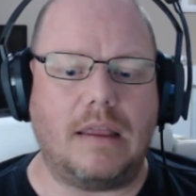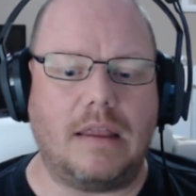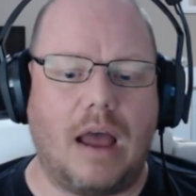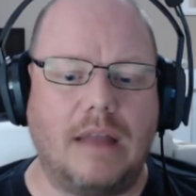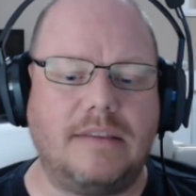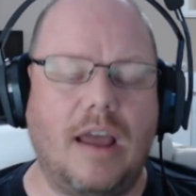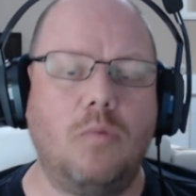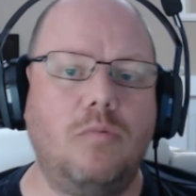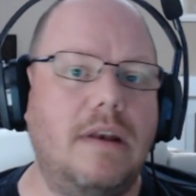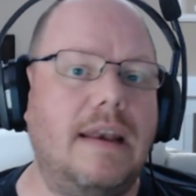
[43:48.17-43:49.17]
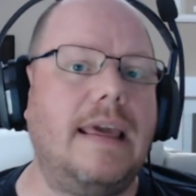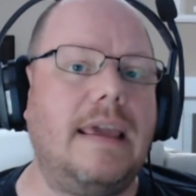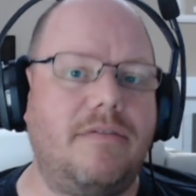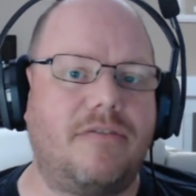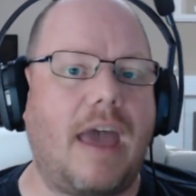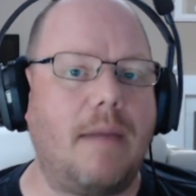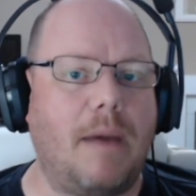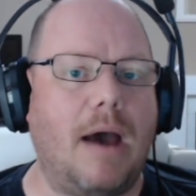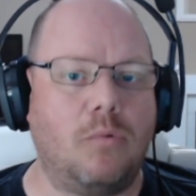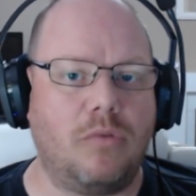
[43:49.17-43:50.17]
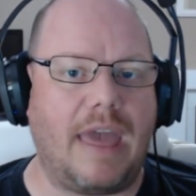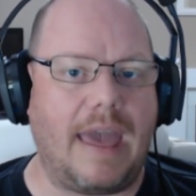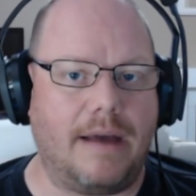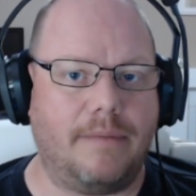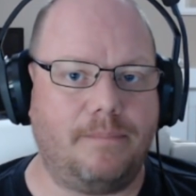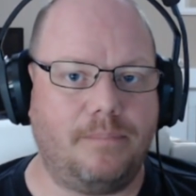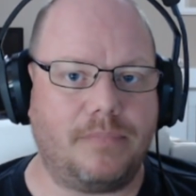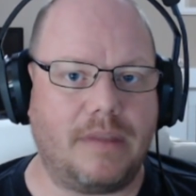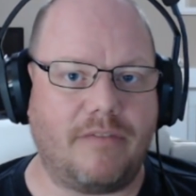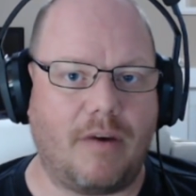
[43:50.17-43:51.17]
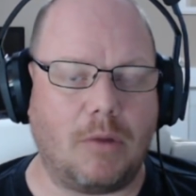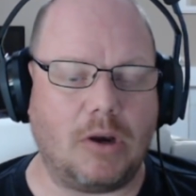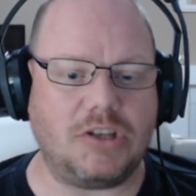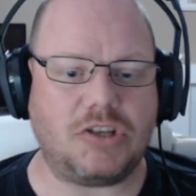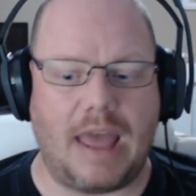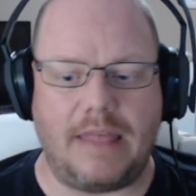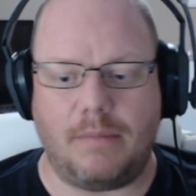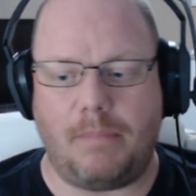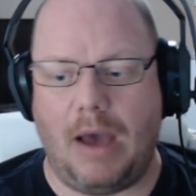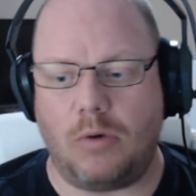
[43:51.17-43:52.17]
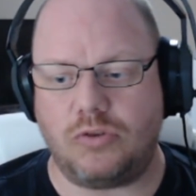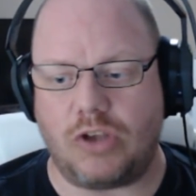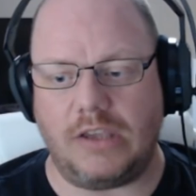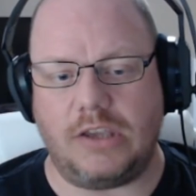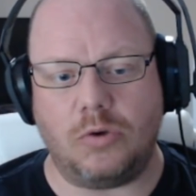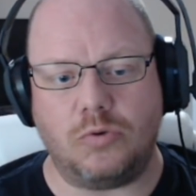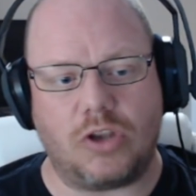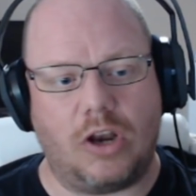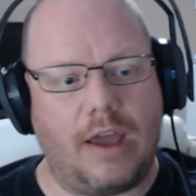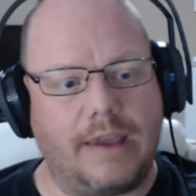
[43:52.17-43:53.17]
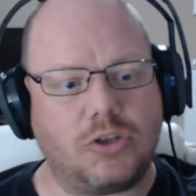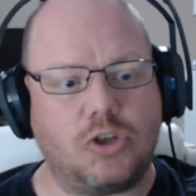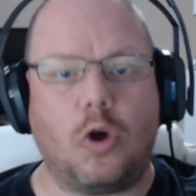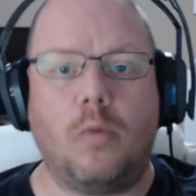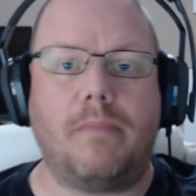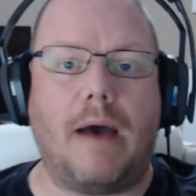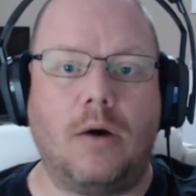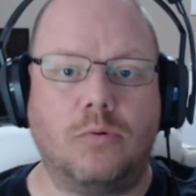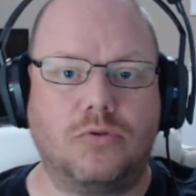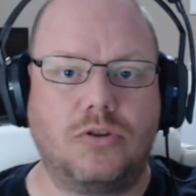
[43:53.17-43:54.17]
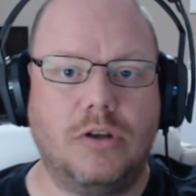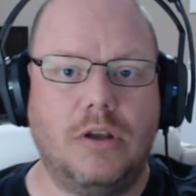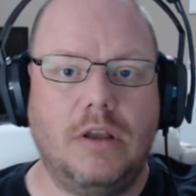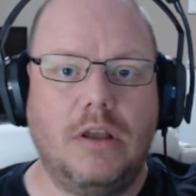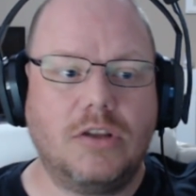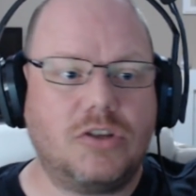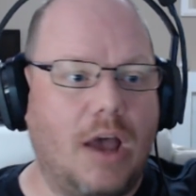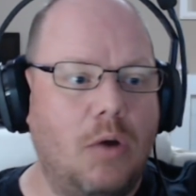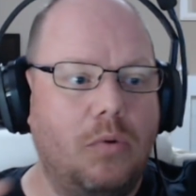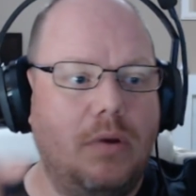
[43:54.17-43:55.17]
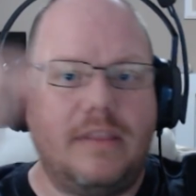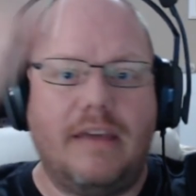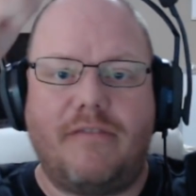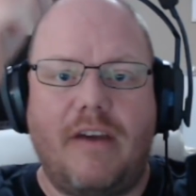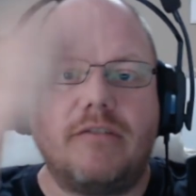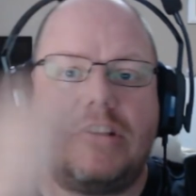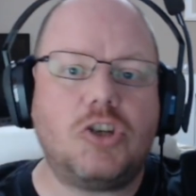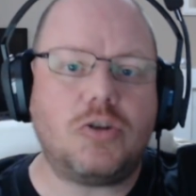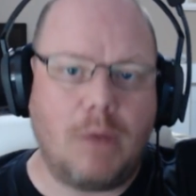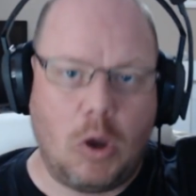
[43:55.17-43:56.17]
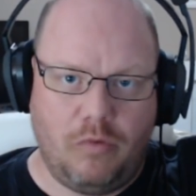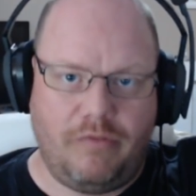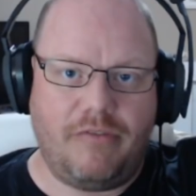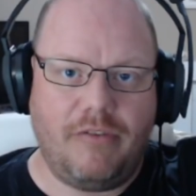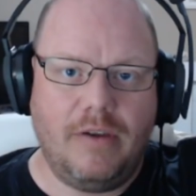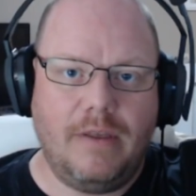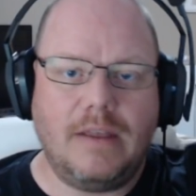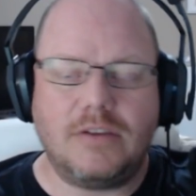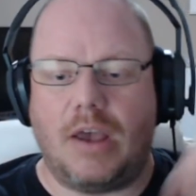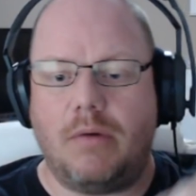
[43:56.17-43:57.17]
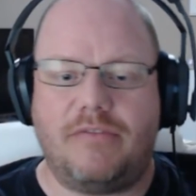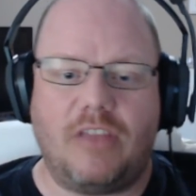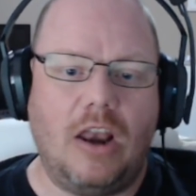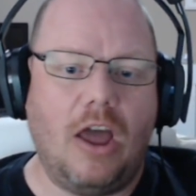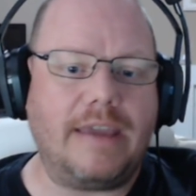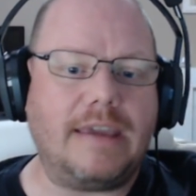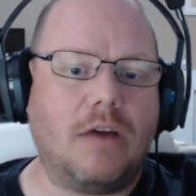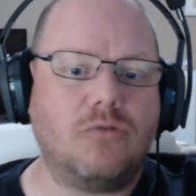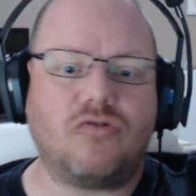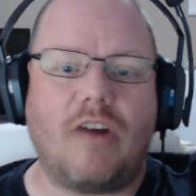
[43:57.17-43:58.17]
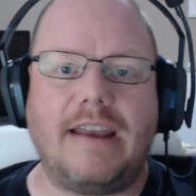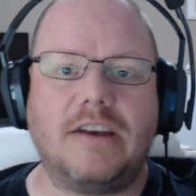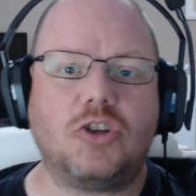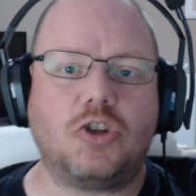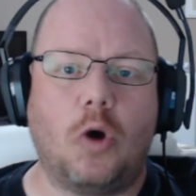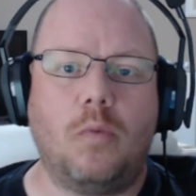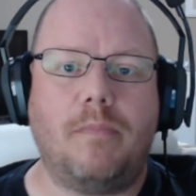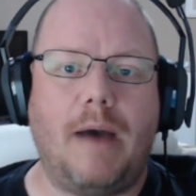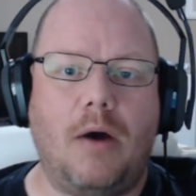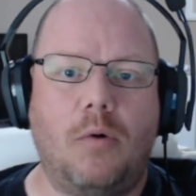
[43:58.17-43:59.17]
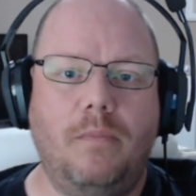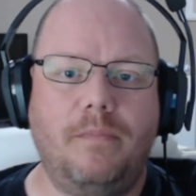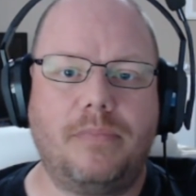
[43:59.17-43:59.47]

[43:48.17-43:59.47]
don't leave that pole there, if I'm honest. And the poles that I use are like storm poles. So they're very smooth. So if the line goes round the storm pole,